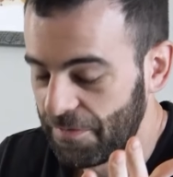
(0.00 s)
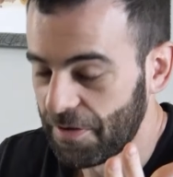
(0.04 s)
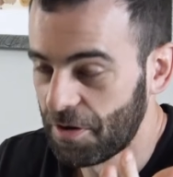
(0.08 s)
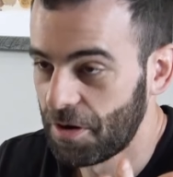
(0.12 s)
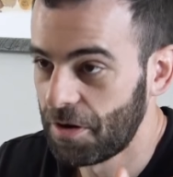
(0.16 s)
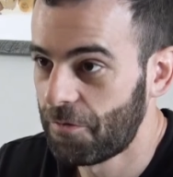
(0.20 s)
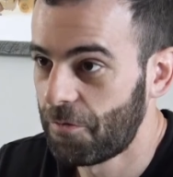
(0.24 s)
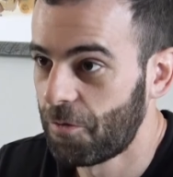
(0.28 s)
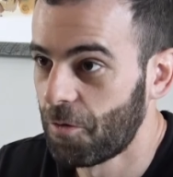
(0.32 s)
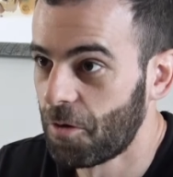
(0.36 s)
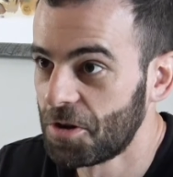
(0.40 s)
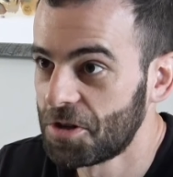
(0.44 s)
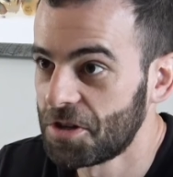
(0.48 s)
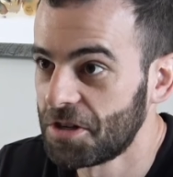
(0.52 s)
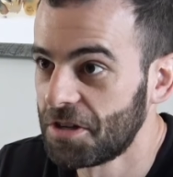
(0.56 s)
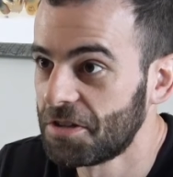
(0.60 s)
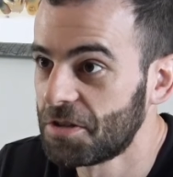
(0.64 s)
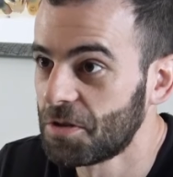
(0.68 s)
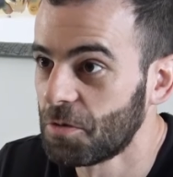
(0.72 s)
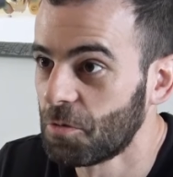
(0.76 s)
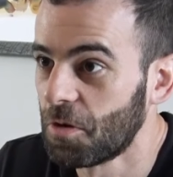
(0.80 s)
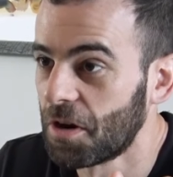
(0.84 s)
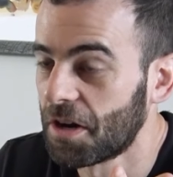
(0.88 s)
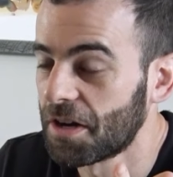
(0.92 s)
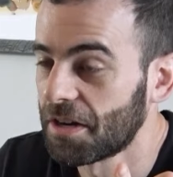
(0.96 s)
very fortunate
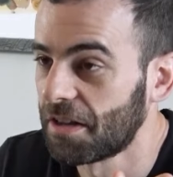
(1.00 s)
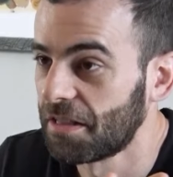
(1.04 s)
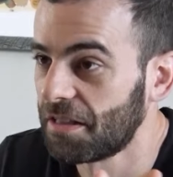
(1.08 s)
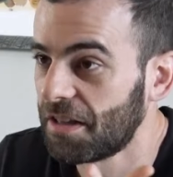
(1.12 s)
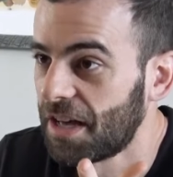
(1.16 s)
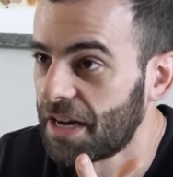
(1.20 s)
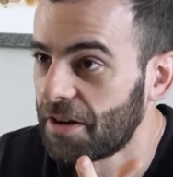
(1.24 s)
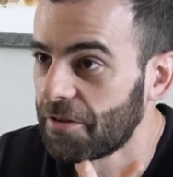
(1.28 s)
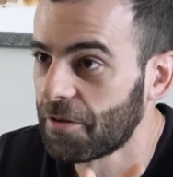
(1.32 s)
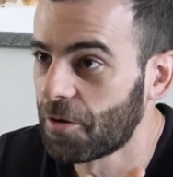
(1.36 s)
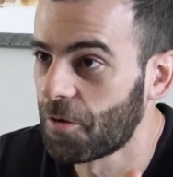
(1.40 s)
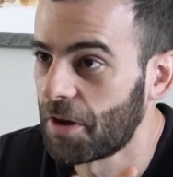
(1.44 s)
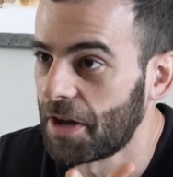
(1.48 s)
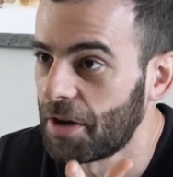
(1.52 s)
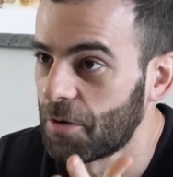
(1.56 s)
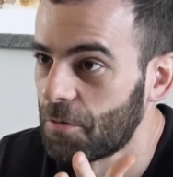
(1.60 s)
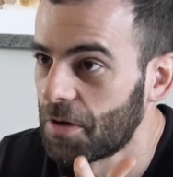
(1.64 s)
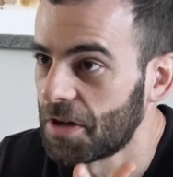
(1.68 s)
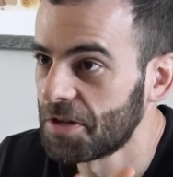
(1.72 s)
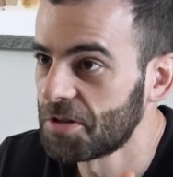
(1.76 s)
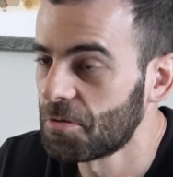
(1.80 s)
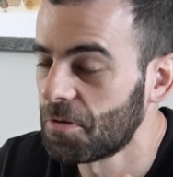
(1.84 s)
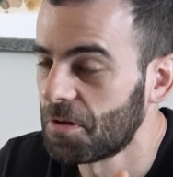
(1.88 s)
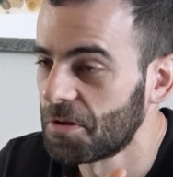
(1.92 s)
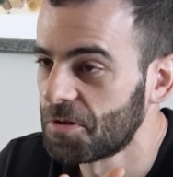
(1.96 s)
to work in a lot of great
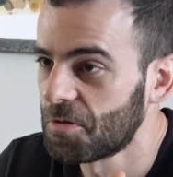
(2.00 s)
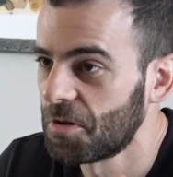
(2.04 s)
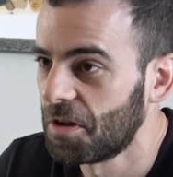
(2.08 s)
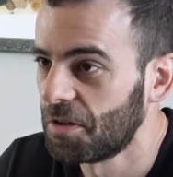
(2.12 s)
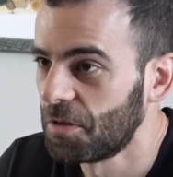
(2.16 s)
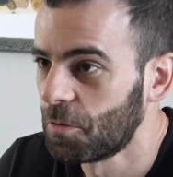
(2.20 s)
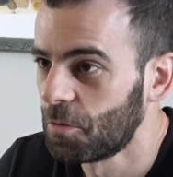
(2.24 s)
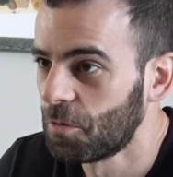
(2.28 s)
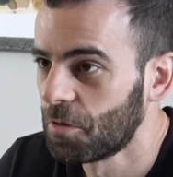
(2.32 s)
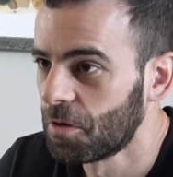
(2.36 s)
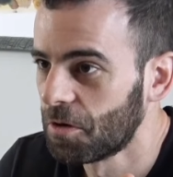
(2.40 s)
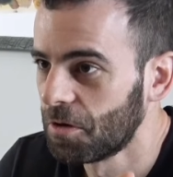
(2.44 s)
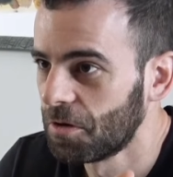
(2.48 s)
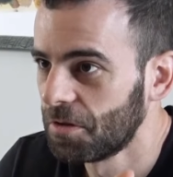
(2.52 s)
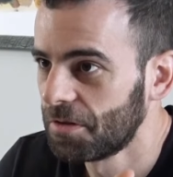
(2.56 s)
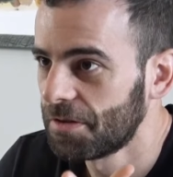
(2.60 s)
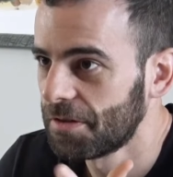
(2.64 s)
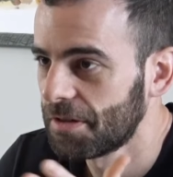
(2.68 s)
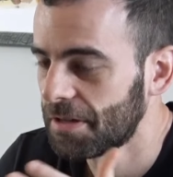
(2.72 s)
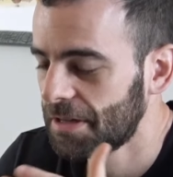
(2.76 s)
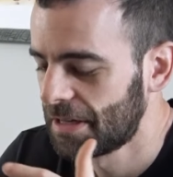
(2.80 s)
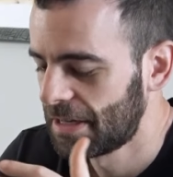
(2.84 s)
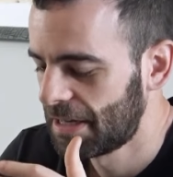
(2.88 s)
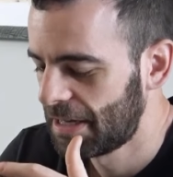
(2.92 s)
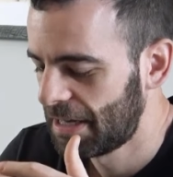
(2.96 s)
restaurants around the world.
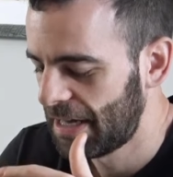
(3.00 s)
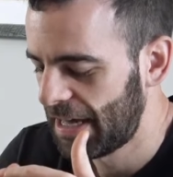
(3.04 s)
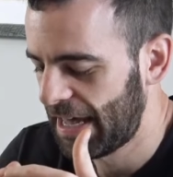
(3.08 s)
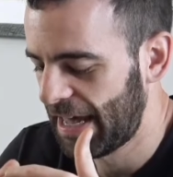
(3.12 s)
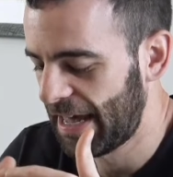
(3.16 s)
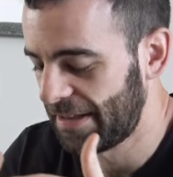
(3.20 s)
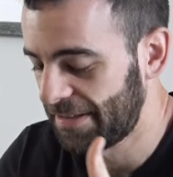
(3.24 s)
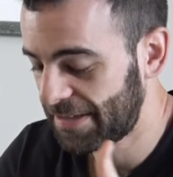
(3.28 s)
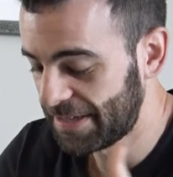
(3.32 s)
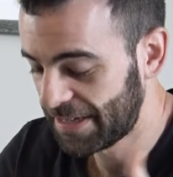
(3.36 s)
And